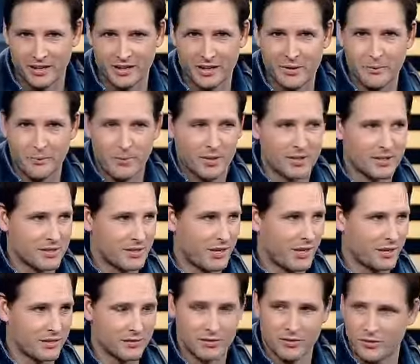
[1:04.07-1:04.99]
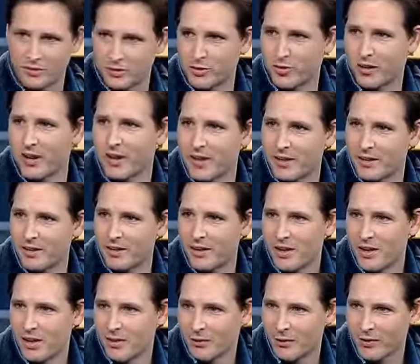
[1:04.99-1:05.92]
Olympic-style training
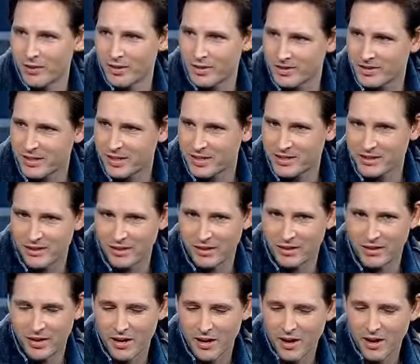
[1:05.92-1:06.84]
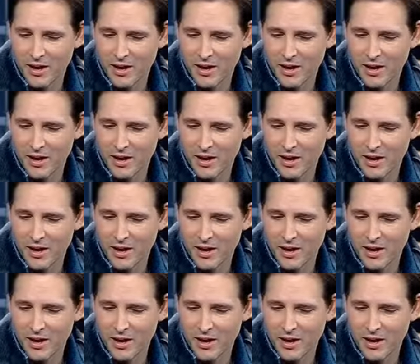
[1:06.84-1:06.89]
for these kids that